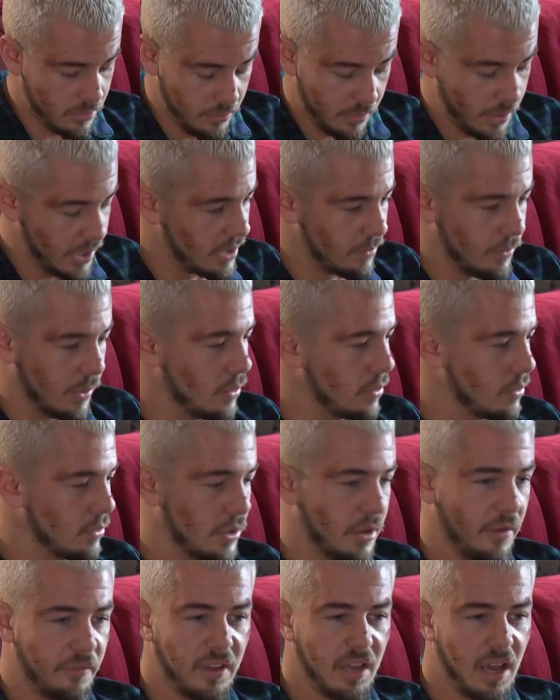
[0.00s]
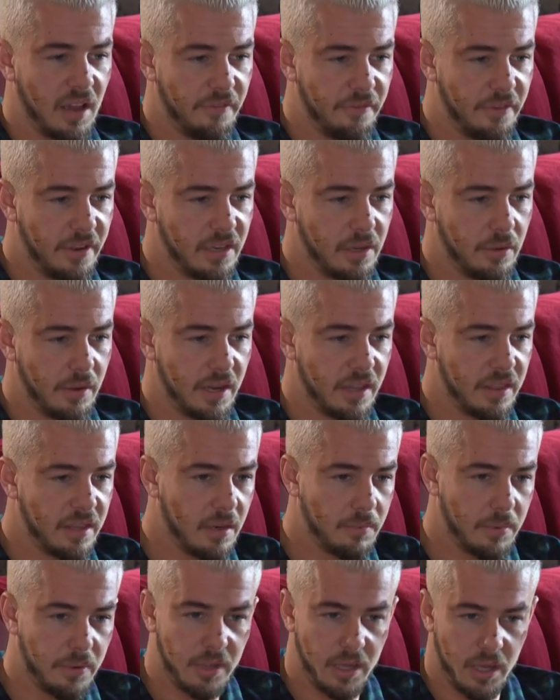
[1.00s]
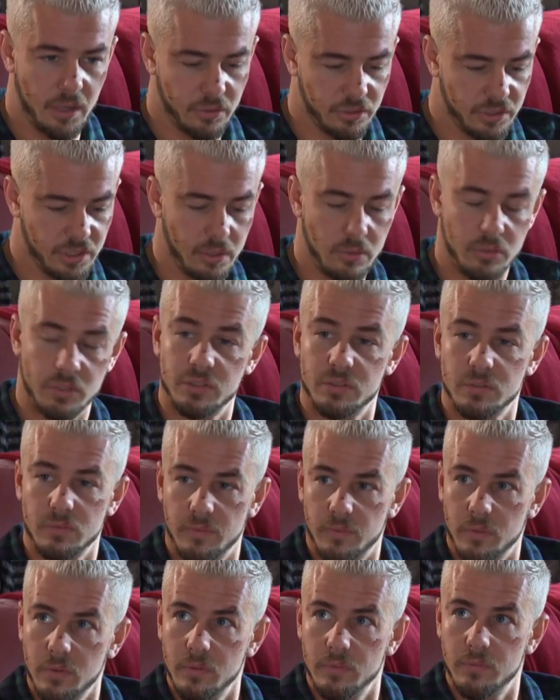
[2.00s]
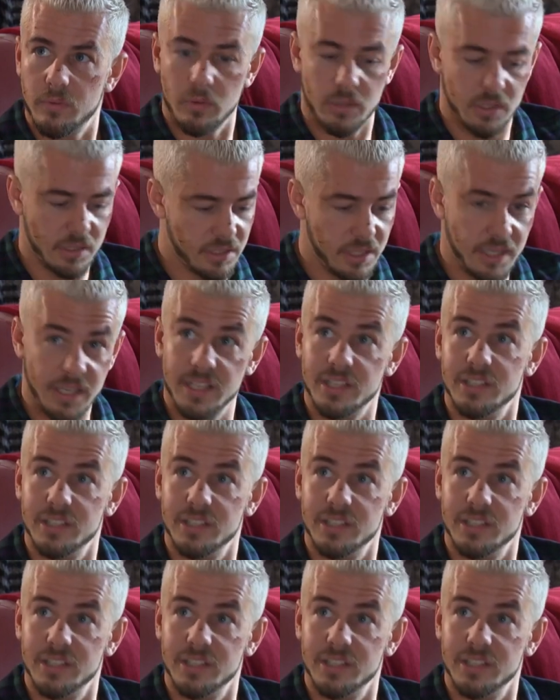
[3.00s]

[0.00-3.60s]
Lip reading: Right, well, look, if you can't find out anything about the house sale, just phone the estate